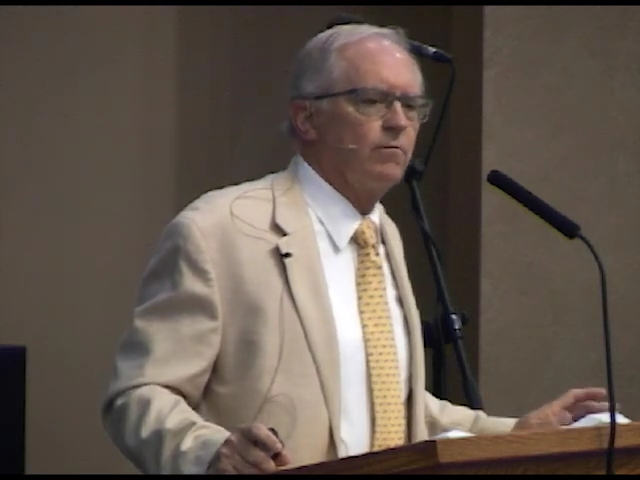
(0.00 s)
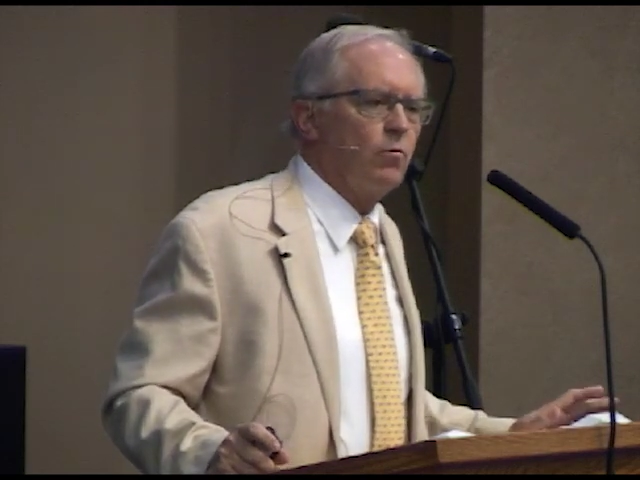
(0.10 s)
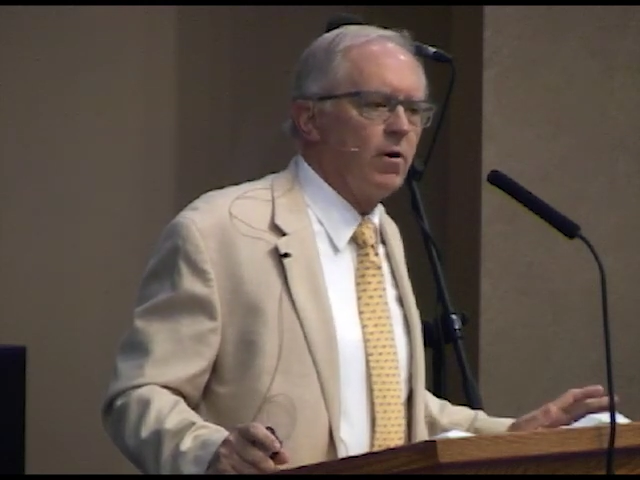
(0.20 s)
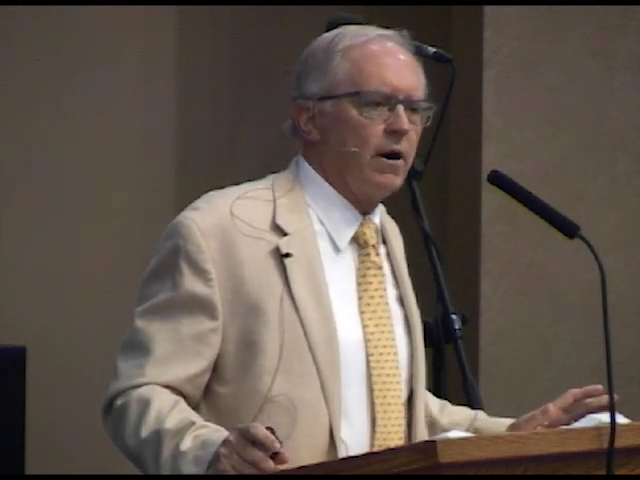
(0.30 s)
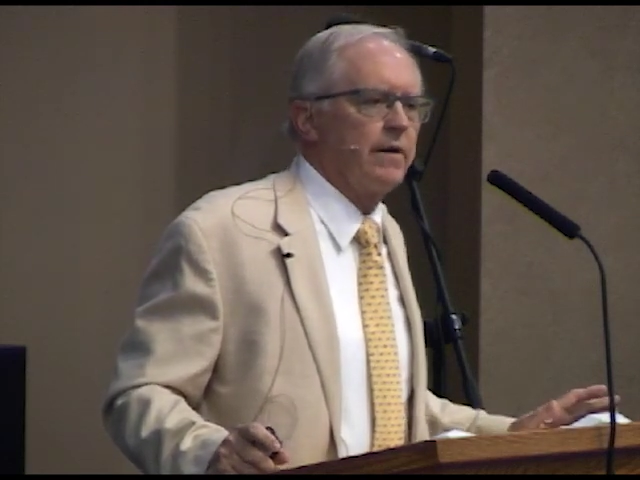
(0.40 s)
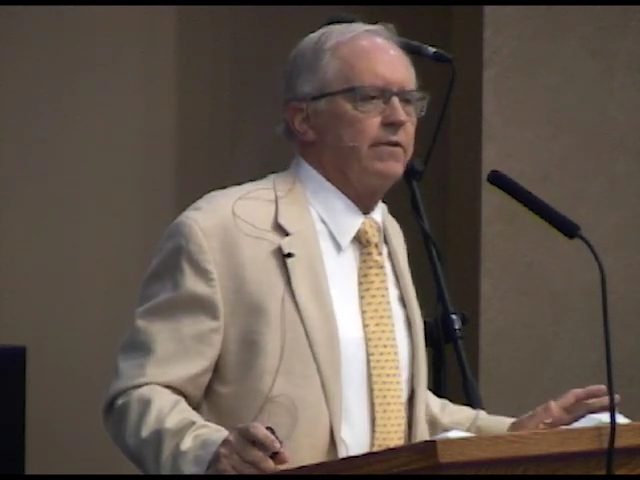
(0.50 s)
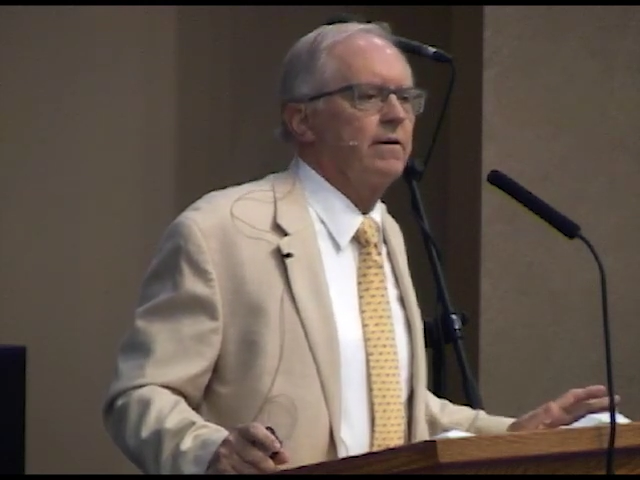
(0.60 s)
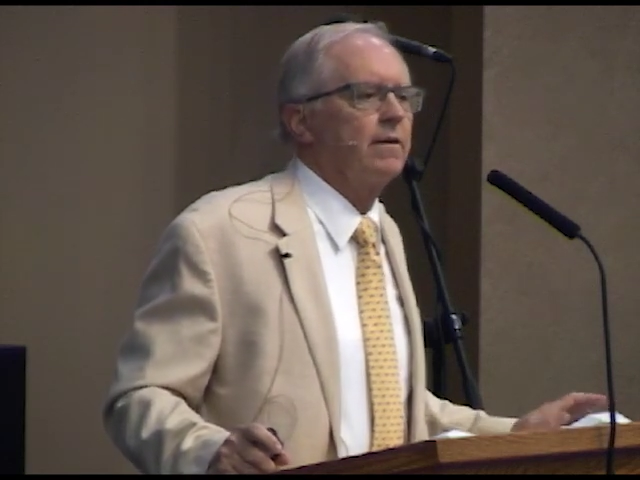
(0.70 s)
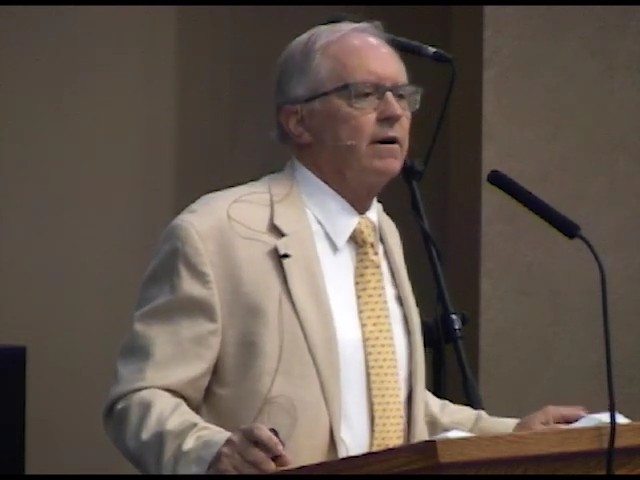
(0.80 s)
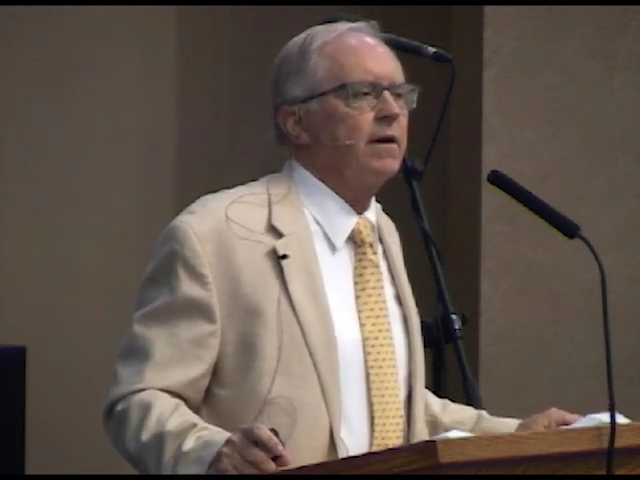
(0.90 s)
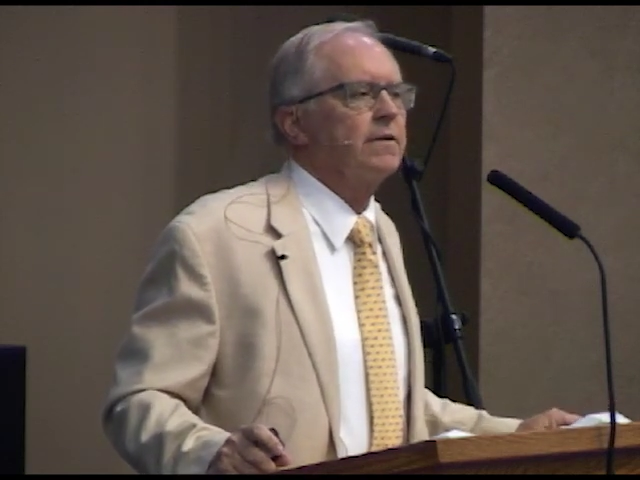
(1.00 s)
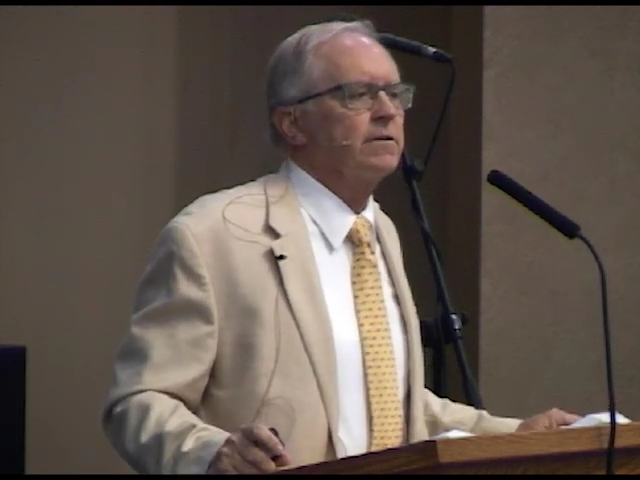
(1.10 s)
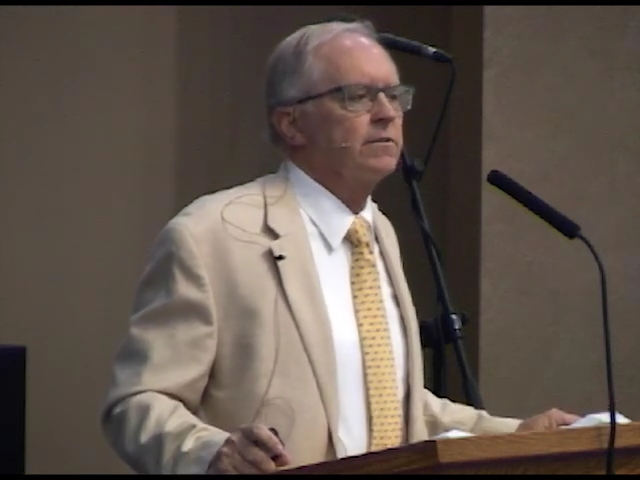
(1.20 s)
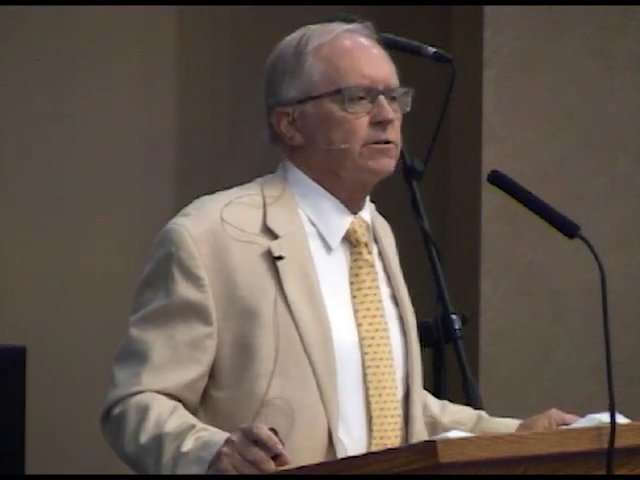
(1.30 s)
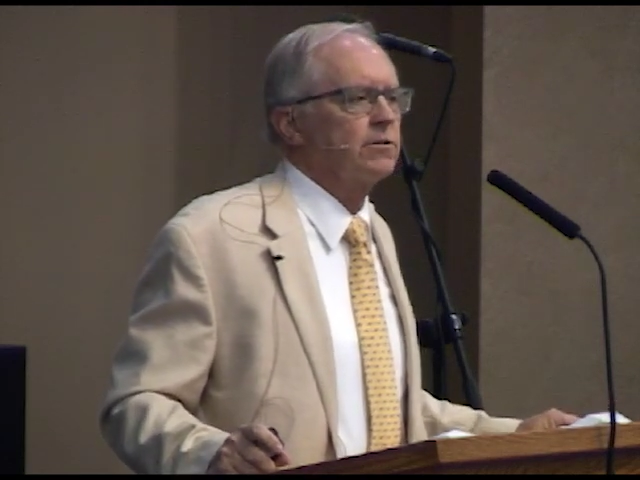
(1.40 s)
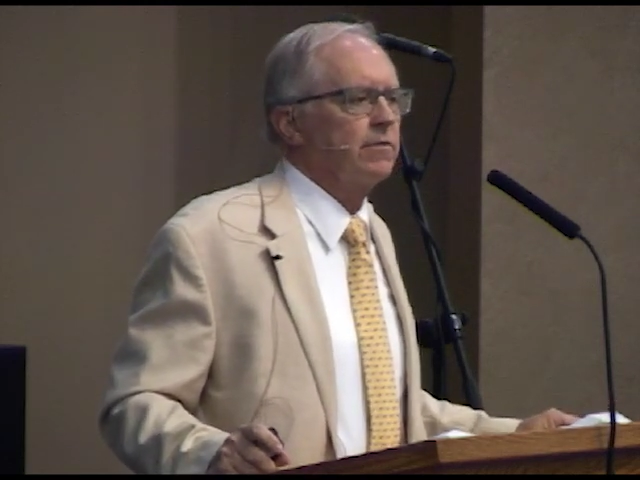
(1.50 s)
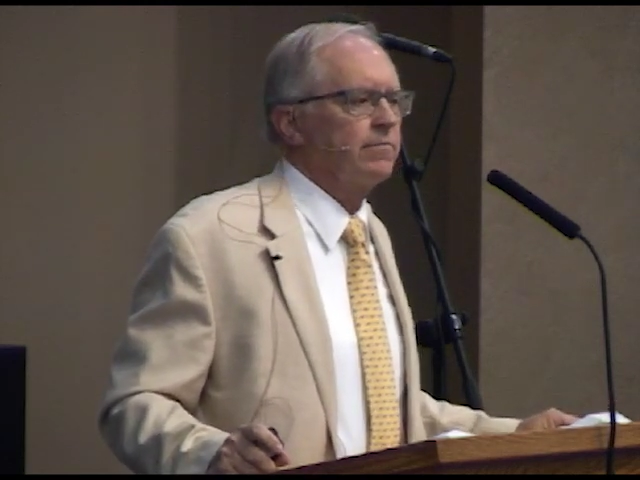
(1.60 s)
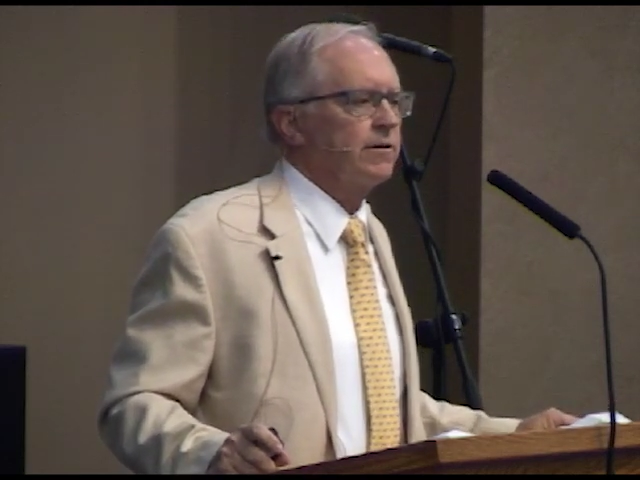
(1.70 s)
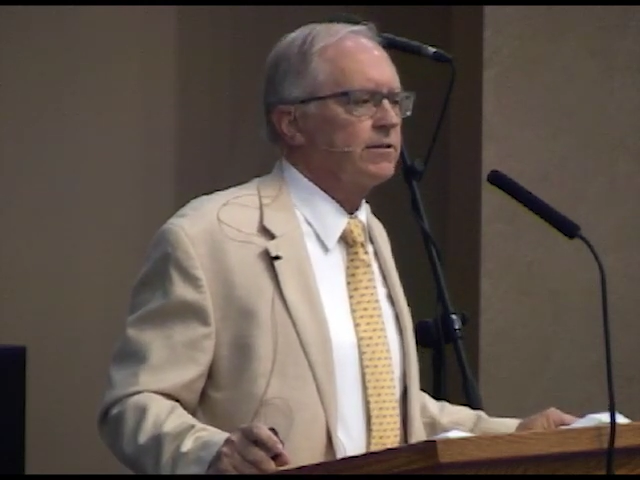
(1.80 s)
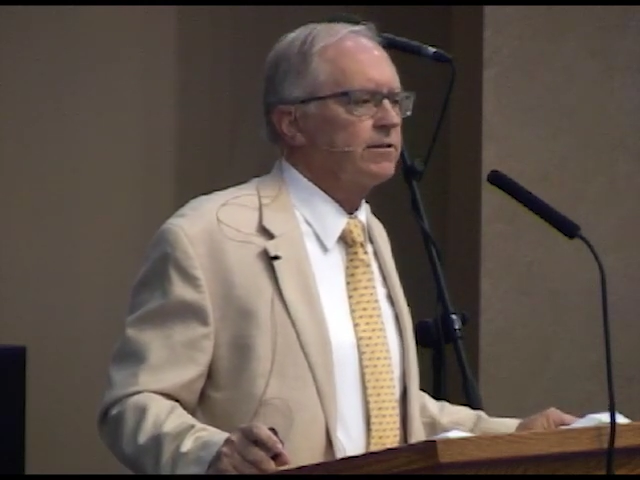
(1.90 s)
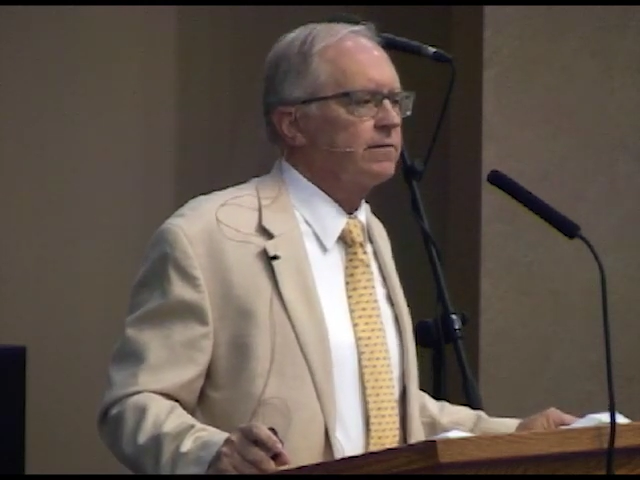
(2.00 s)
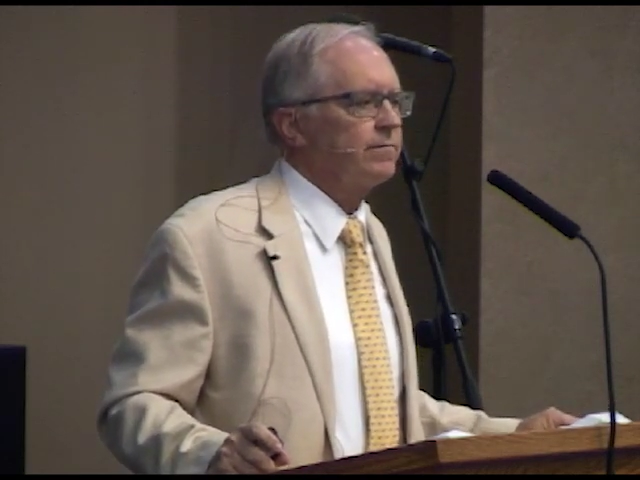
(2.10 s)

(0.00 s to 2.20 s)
water onto the surface.